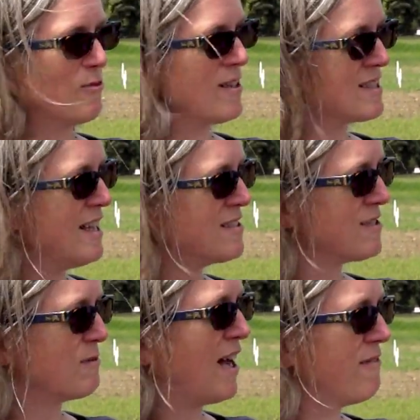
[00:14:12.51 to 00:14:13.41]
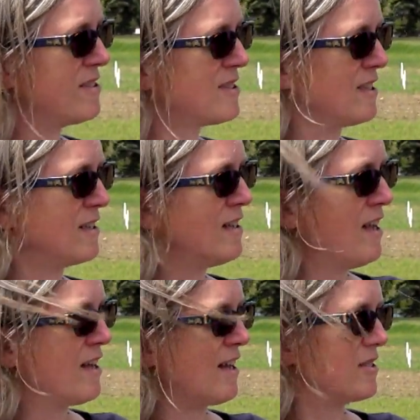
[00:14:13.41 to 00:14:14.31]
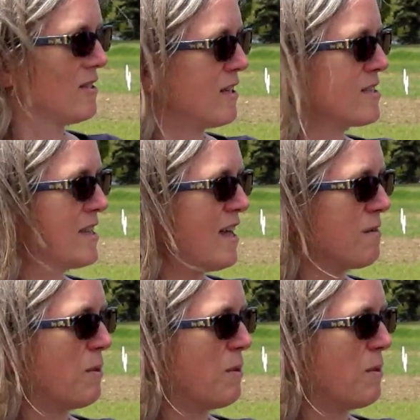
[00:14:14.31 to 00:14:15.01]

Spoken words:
Whereas lentils, we haven't seen that to an extent,